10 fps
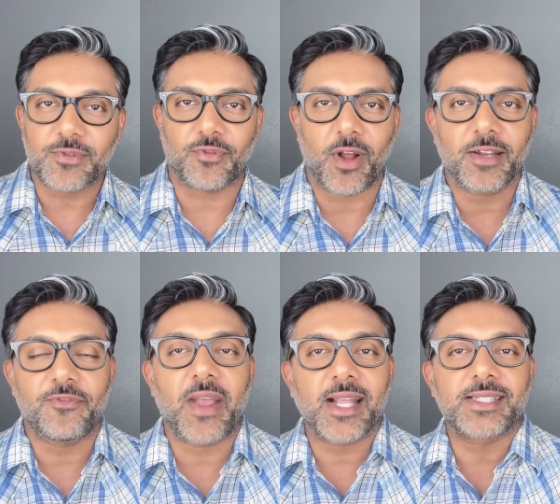front,
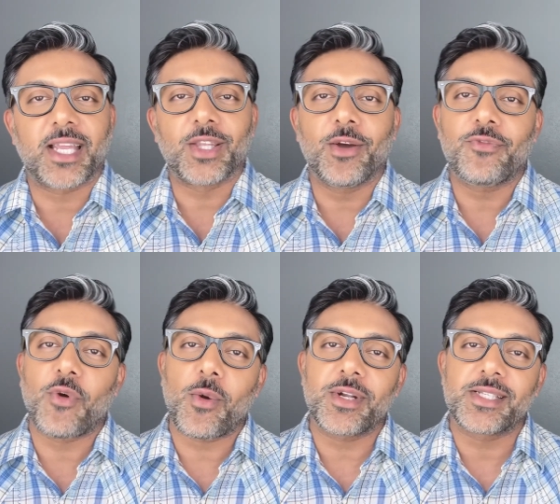fans can look
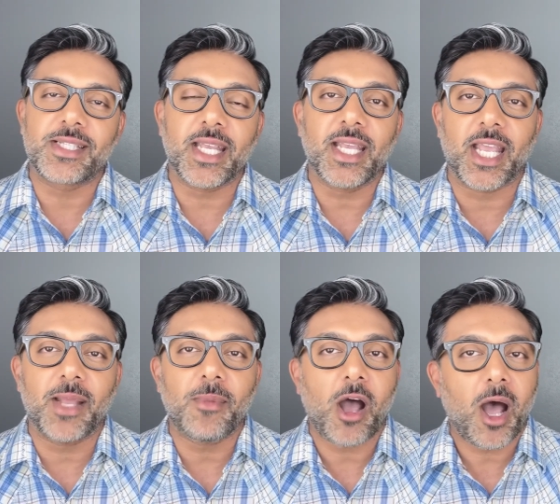forward to seeing
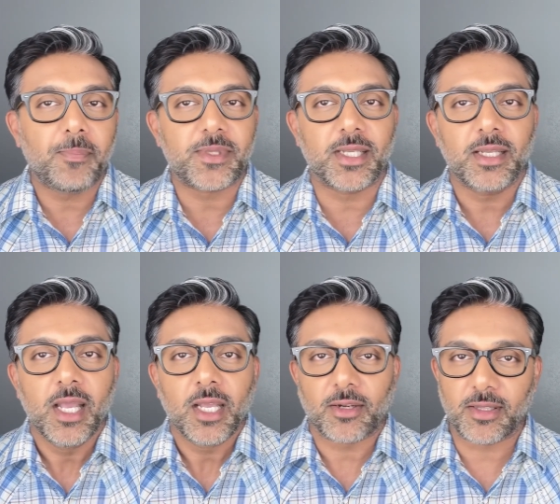him opposite
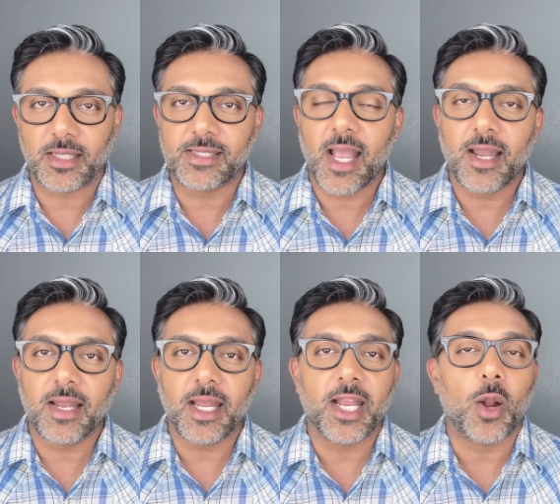Kriti
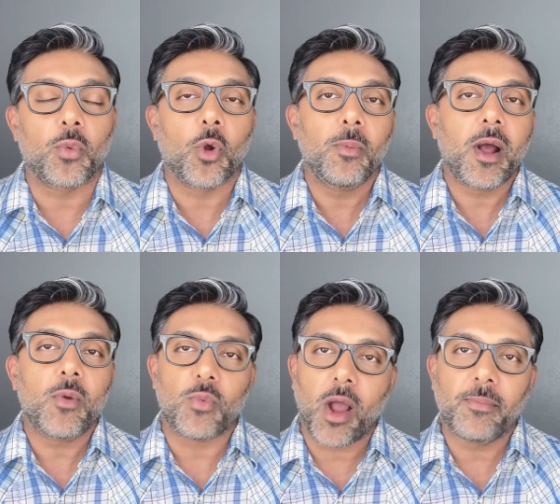Sanon in a
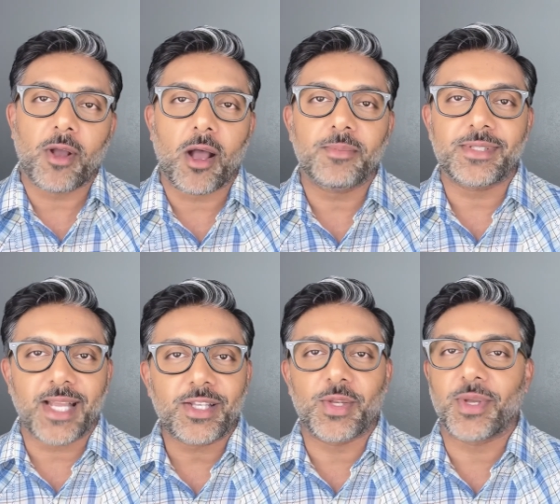robot rom-com
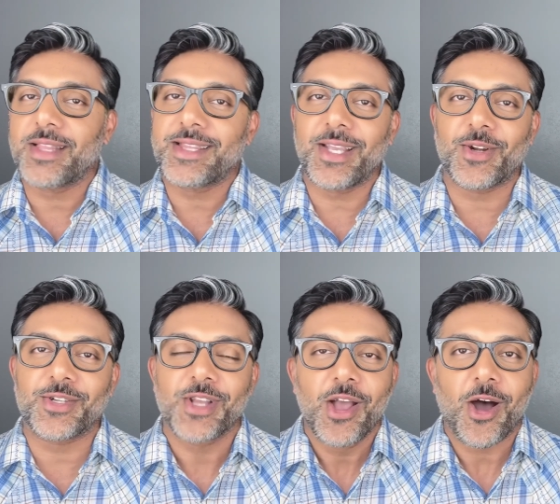set to hit
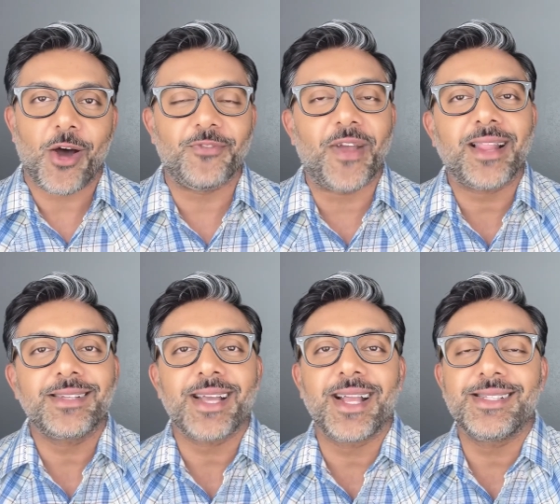theaters on
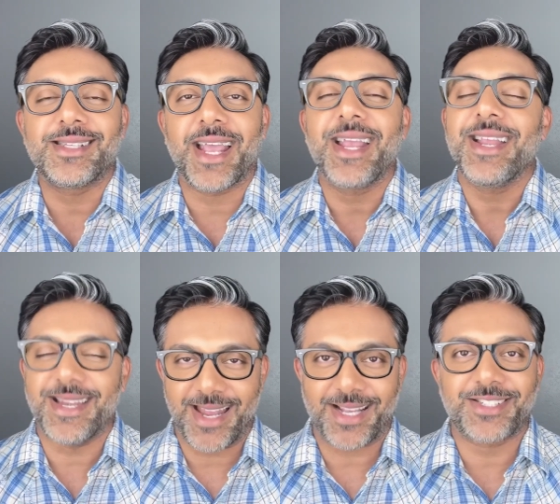Valentine's Day
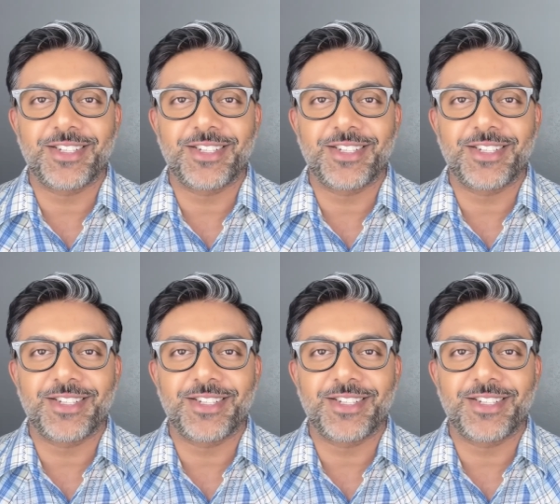next